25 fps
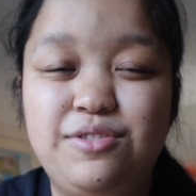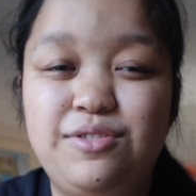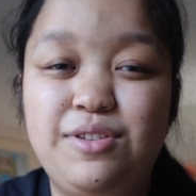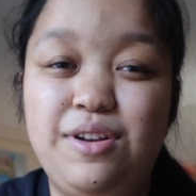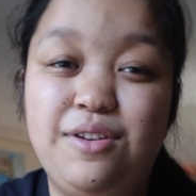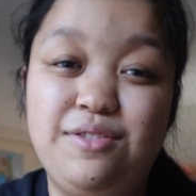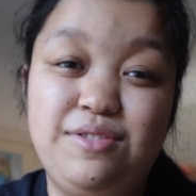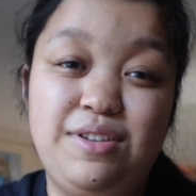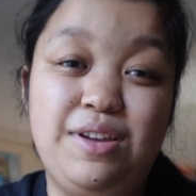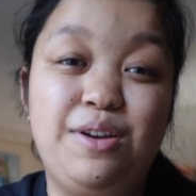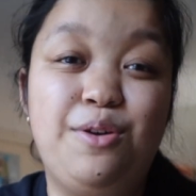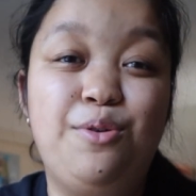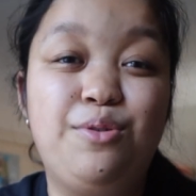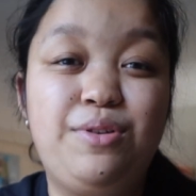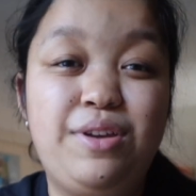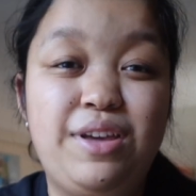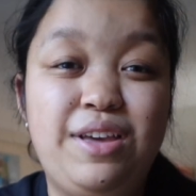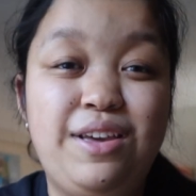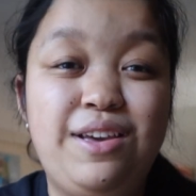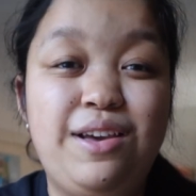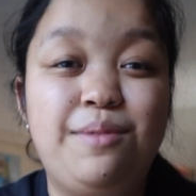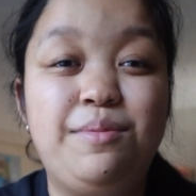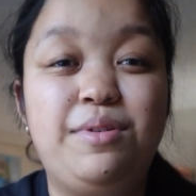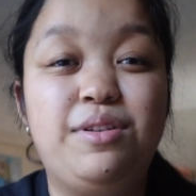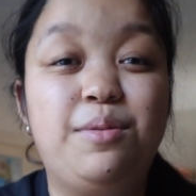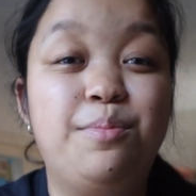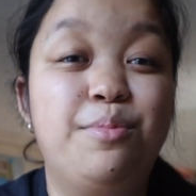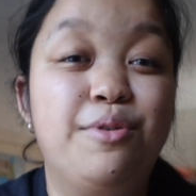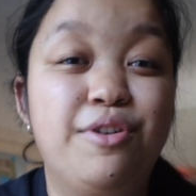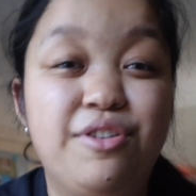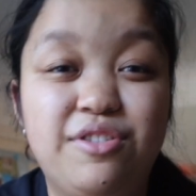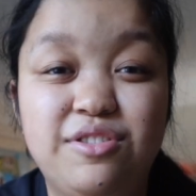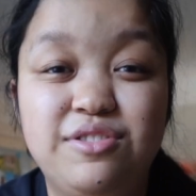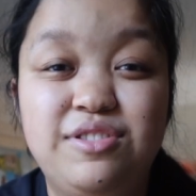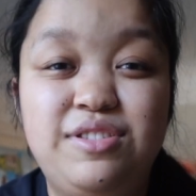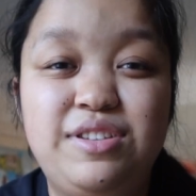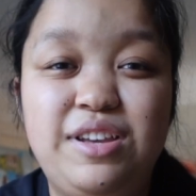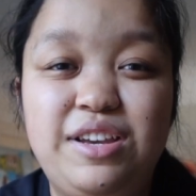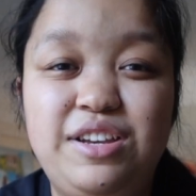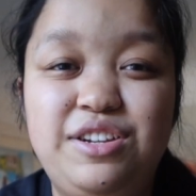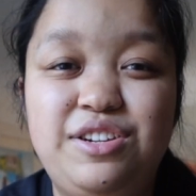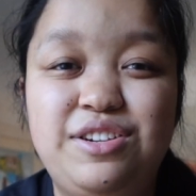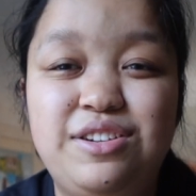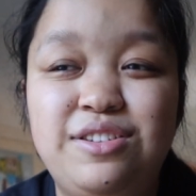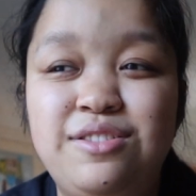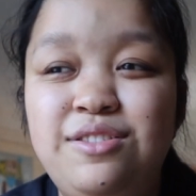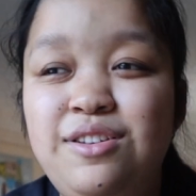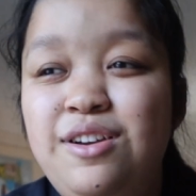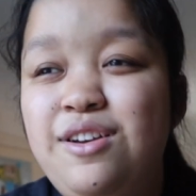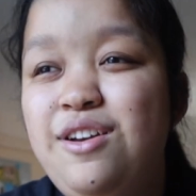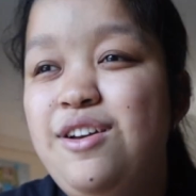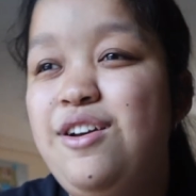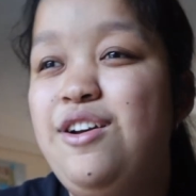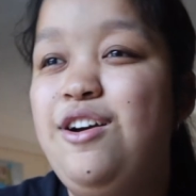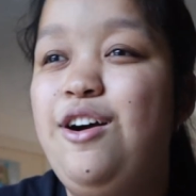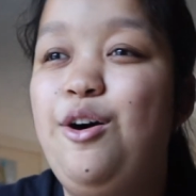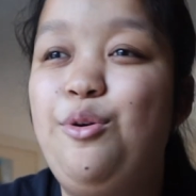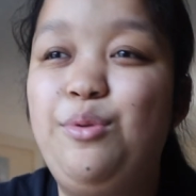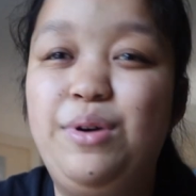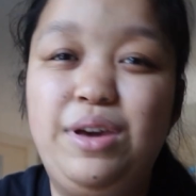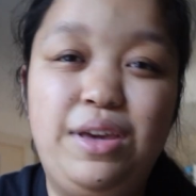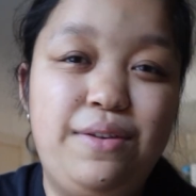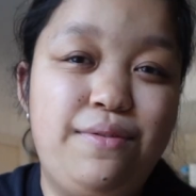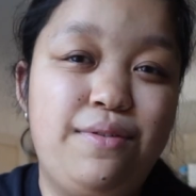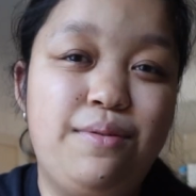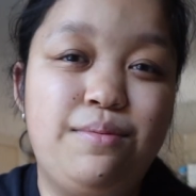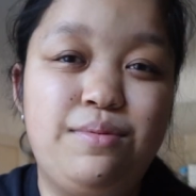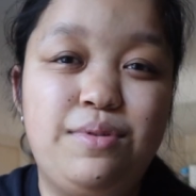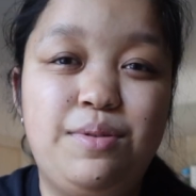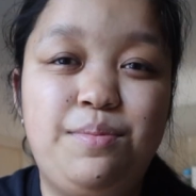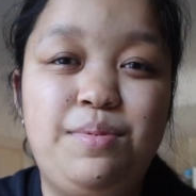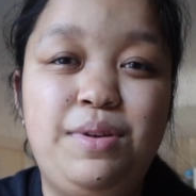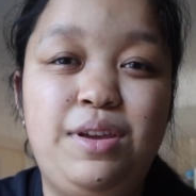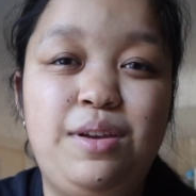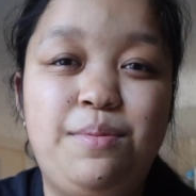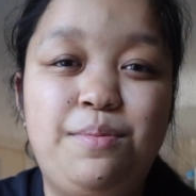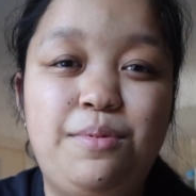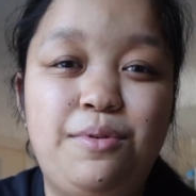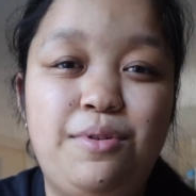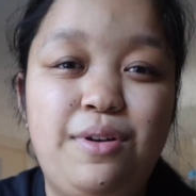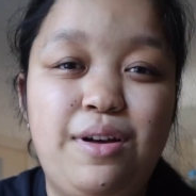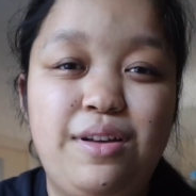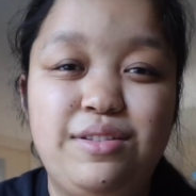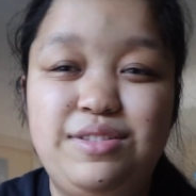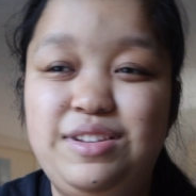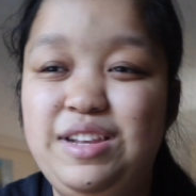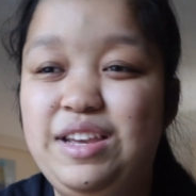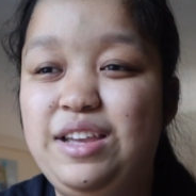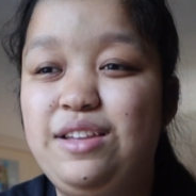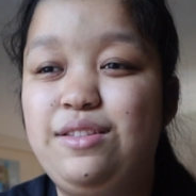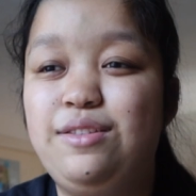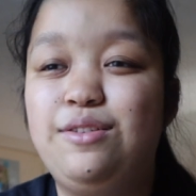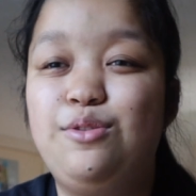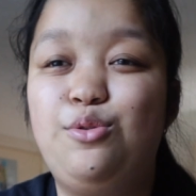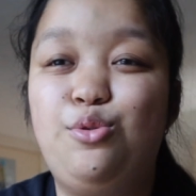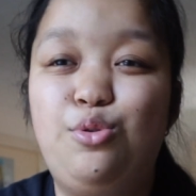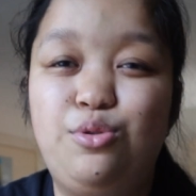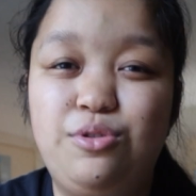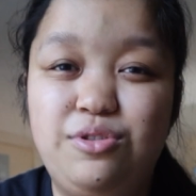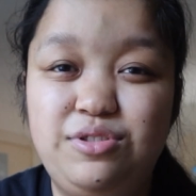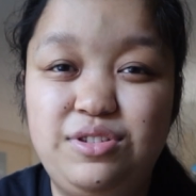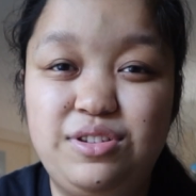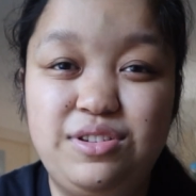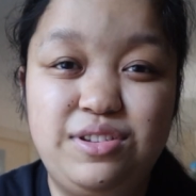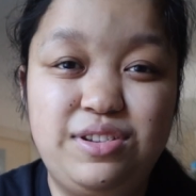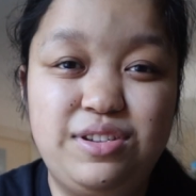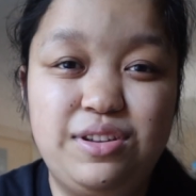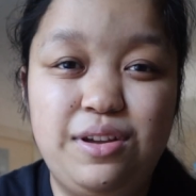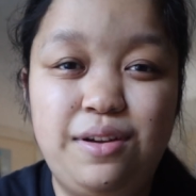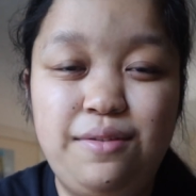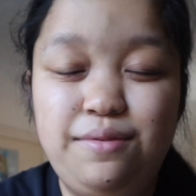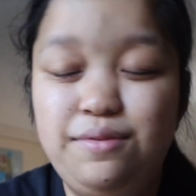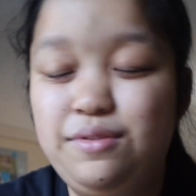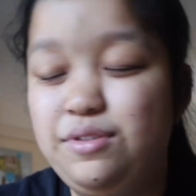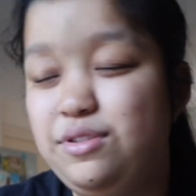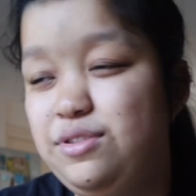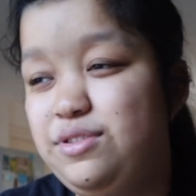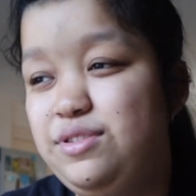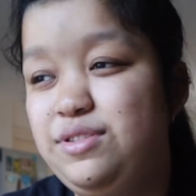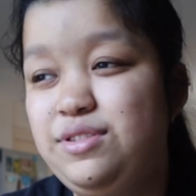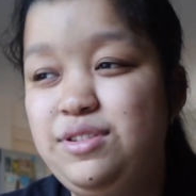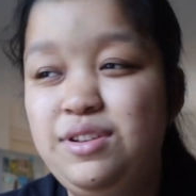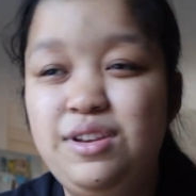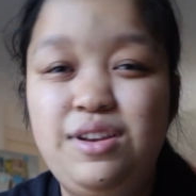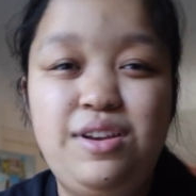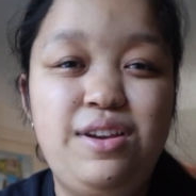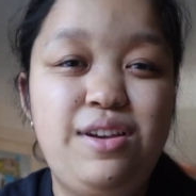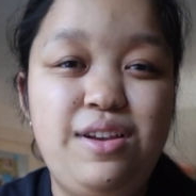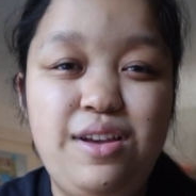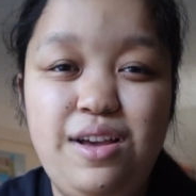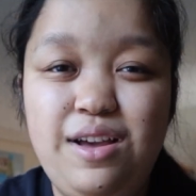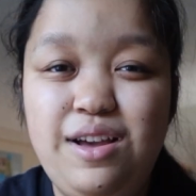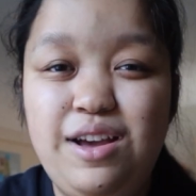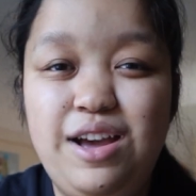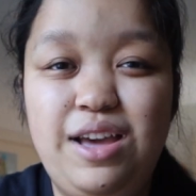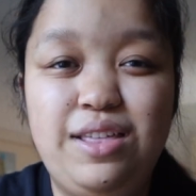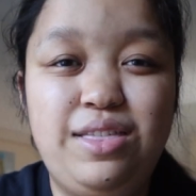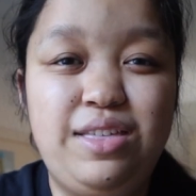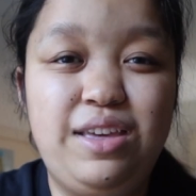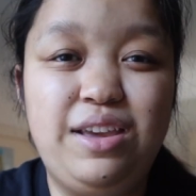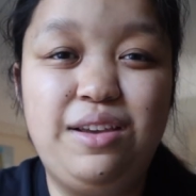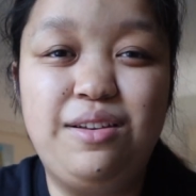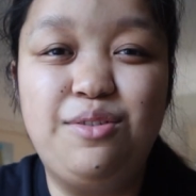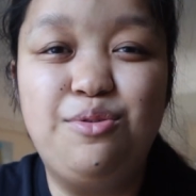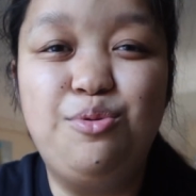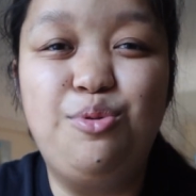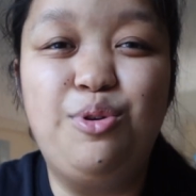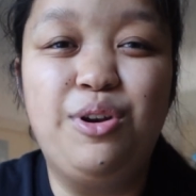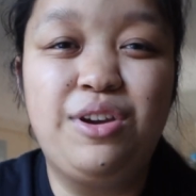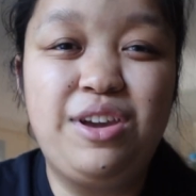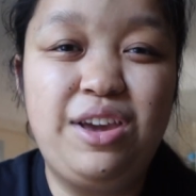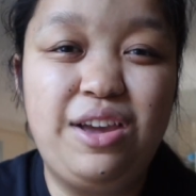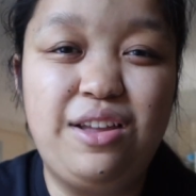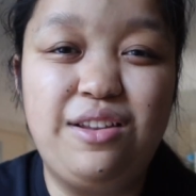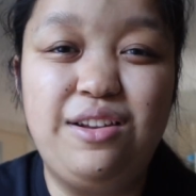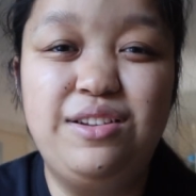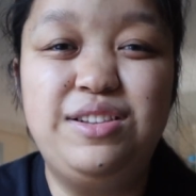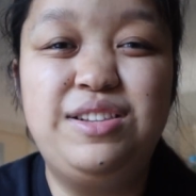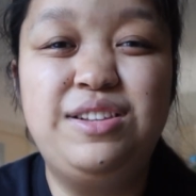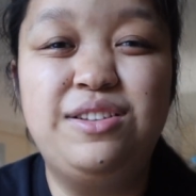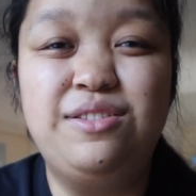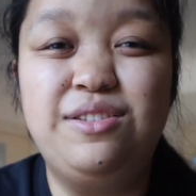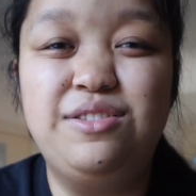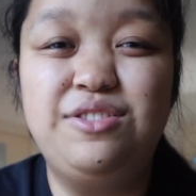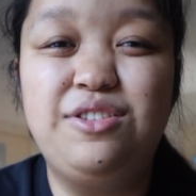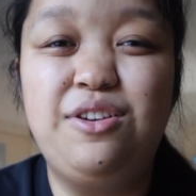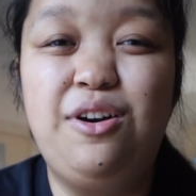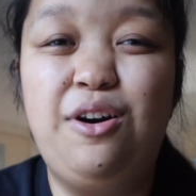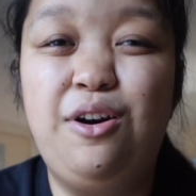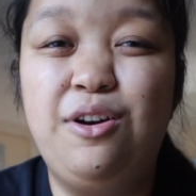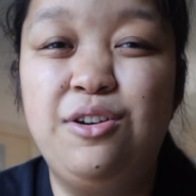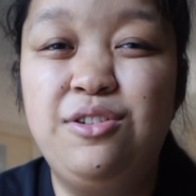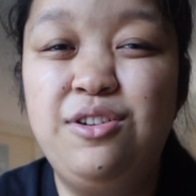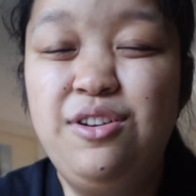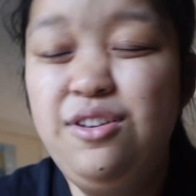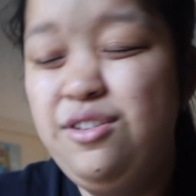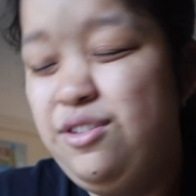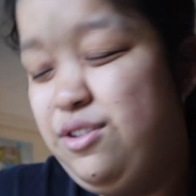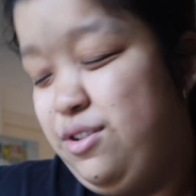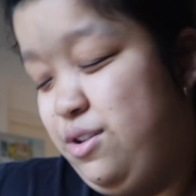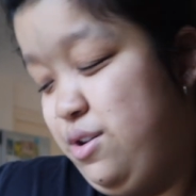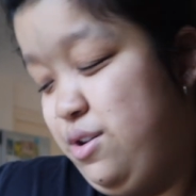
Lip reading: So I was like, okay, I'm in the burger station, away from the people taking their orders and stuff, because I think working in a till is harder.